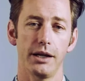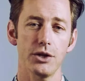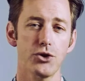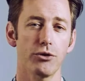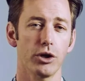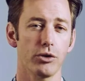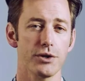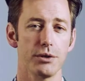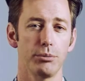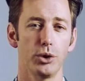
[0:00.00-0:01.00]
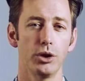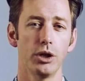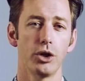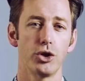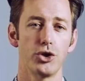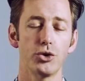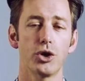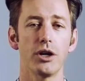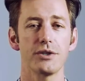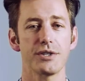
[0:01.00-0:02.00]
Unless you've got a crystal ball, you
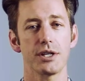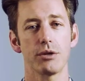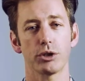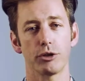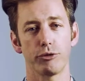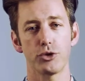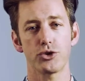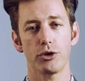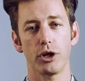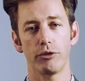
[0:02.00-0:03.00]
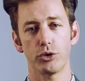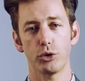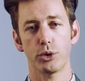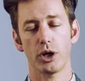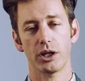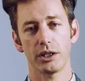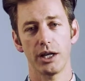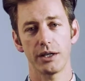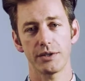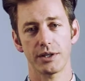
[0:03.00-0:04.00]
can't see what the future of your product
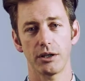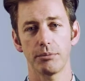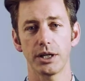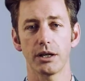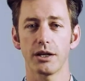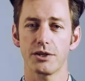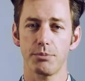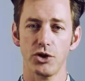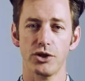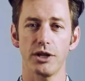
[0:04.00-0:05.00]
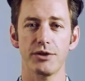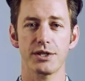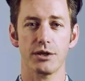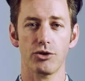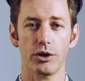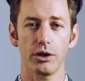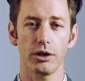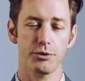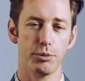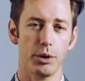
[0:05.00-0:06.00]
line is going to be, especially if it's digital.
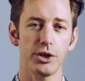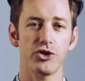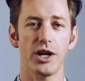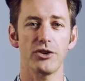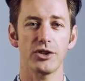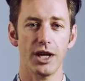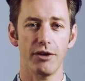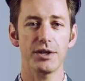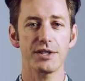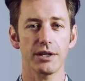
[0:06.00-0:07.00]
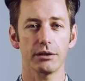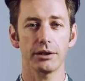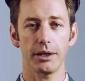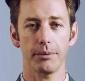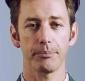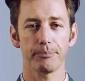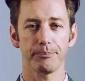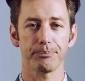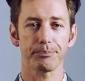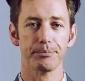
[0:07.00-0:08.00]
It's probably changing every single day.
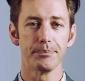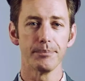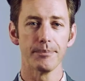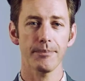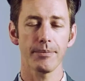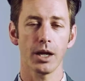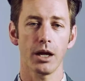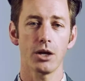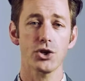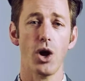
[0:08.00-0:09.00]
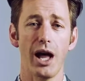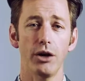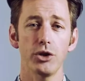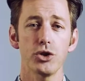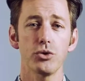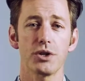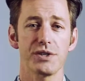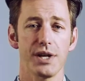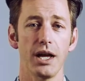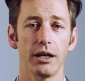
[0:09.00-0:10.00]
So how do you
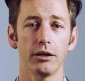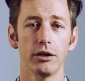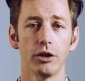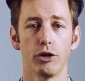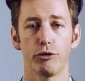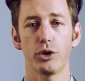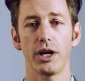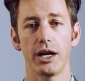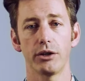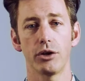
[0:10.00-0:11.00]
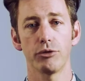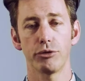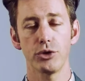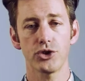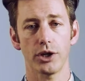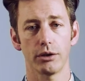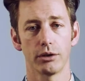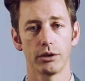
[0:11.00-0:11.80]
design for an unknown future?